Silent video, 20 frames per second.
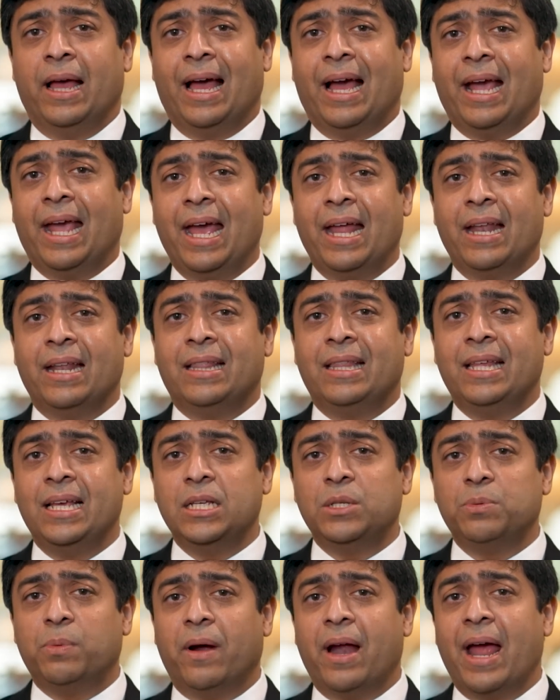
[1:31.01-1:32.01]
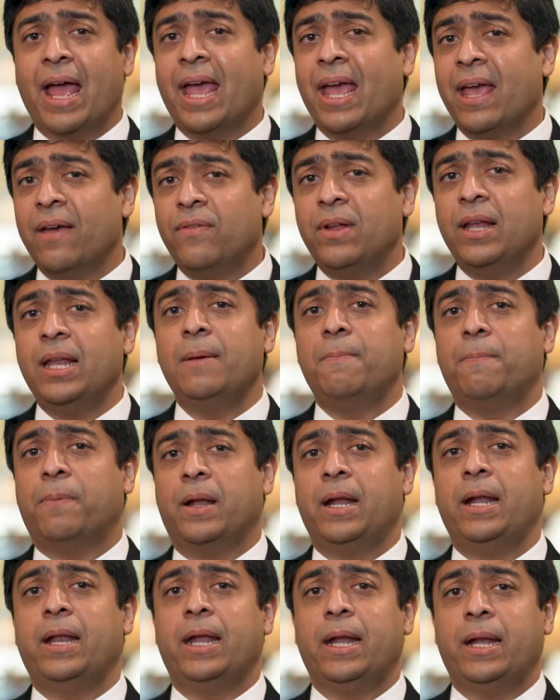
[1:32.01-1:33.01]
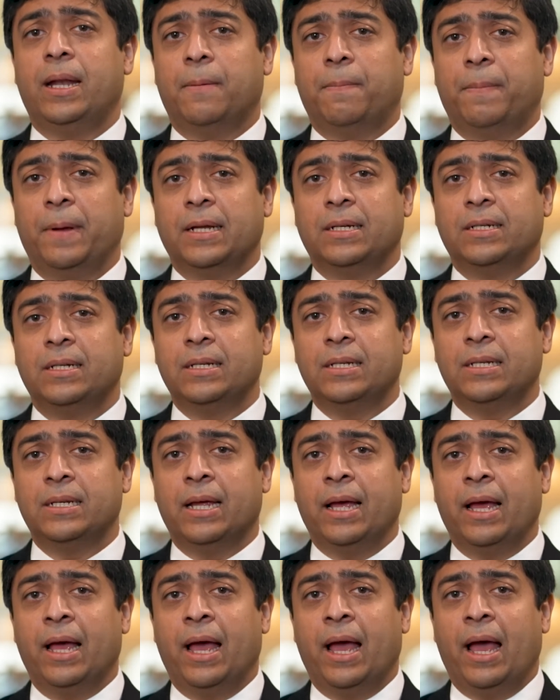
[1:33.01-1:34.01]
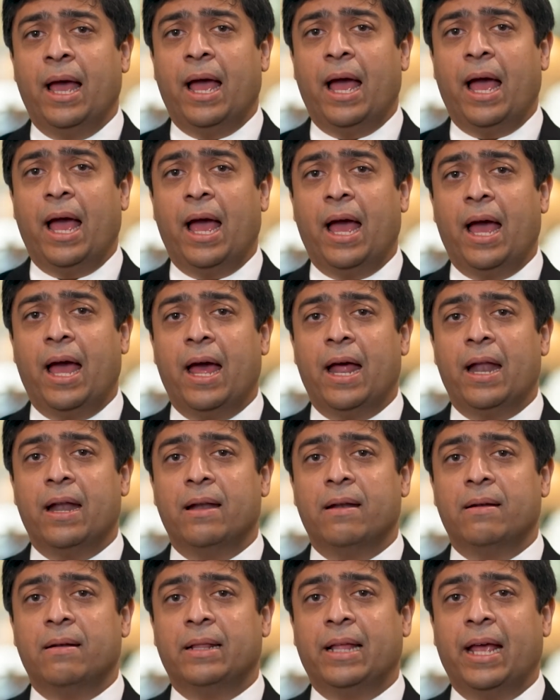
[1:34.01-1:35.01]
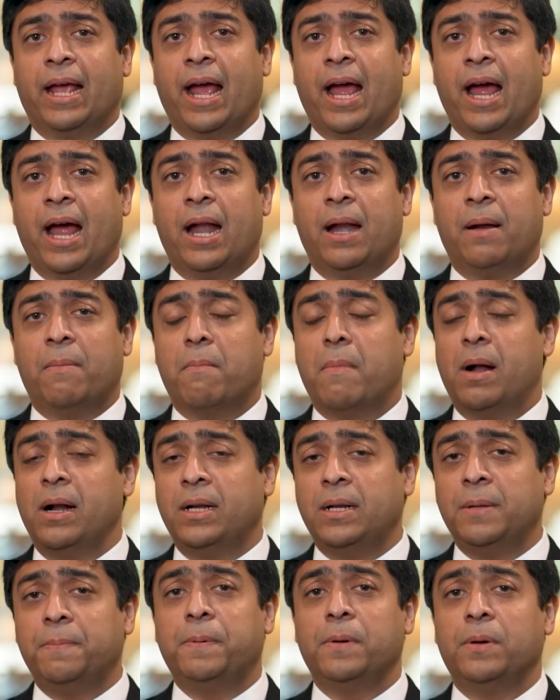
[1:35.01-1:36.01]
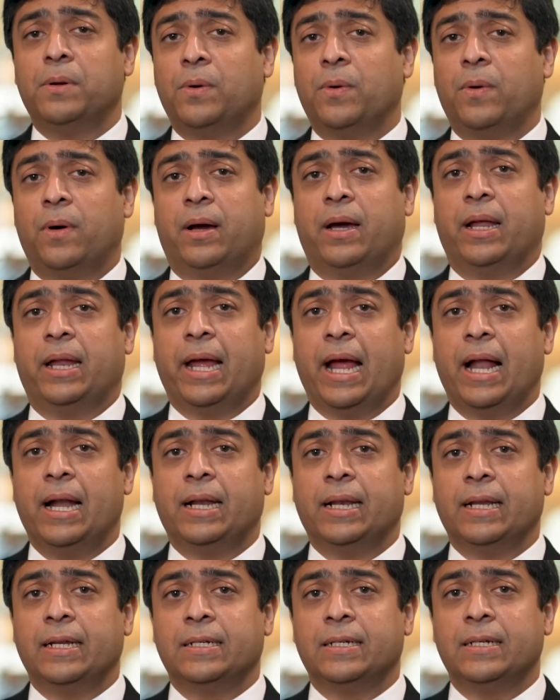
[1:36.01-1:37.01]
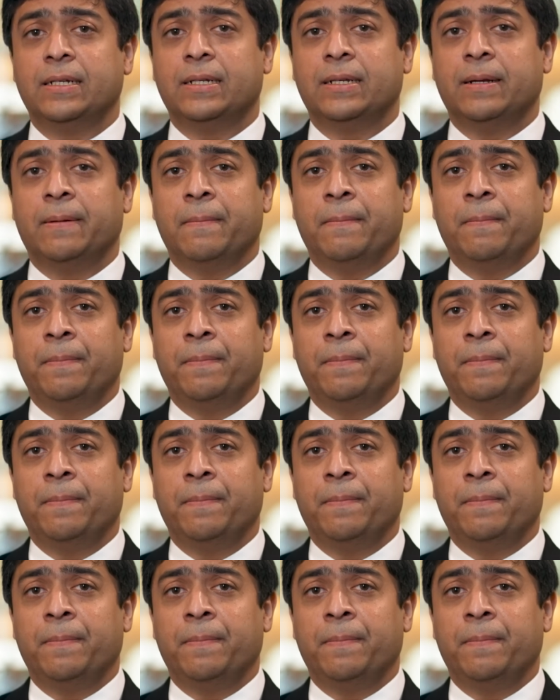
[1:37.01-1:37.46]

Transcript: Again, these were heavily pretreated patients and they had multiple co-occurring alterations.